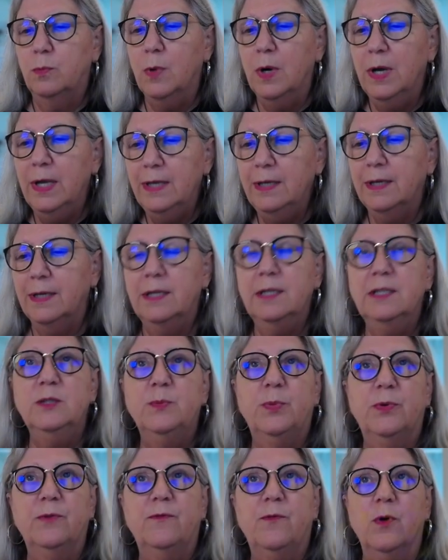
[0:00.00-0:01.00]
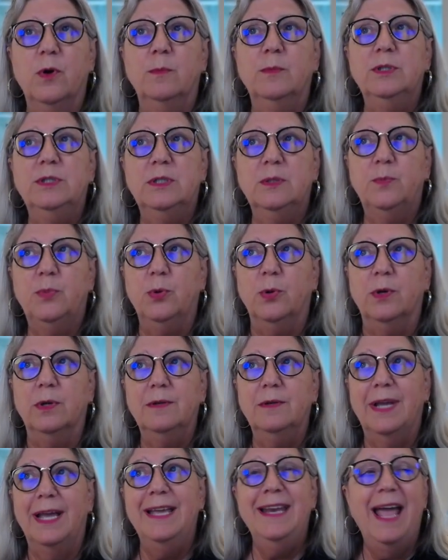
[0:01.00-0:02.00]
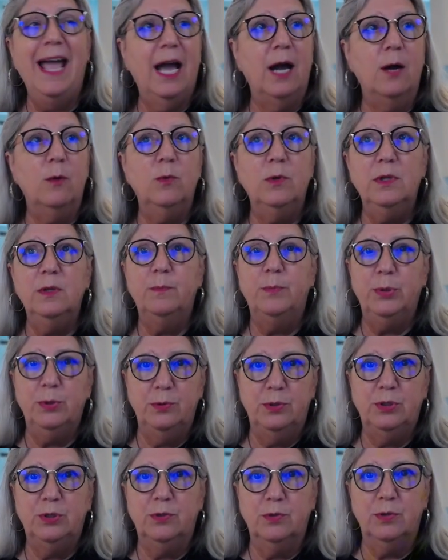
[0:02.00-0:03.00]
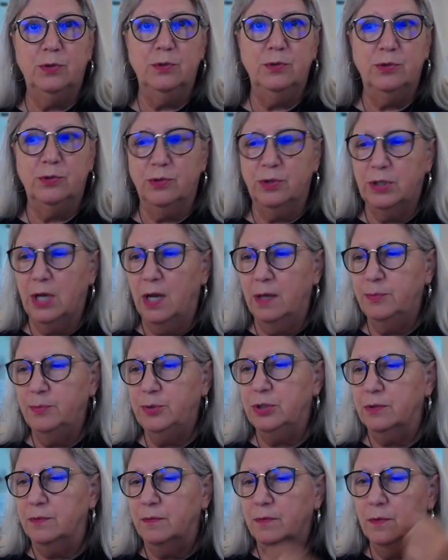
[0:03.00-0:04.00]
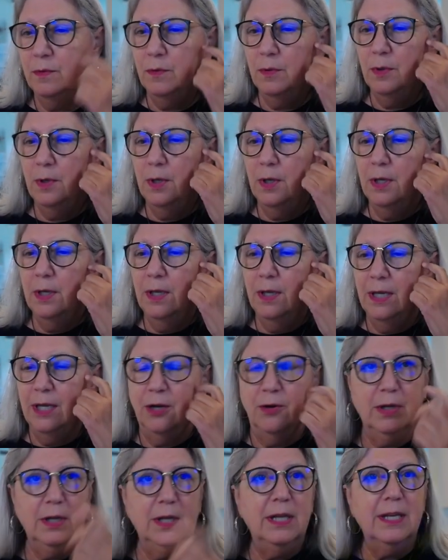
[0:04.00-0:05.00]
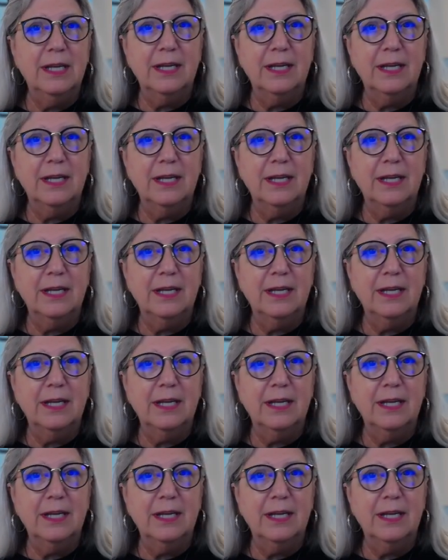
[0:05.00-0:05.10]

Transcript: what is performance support and how will it boost your user adoption? Here at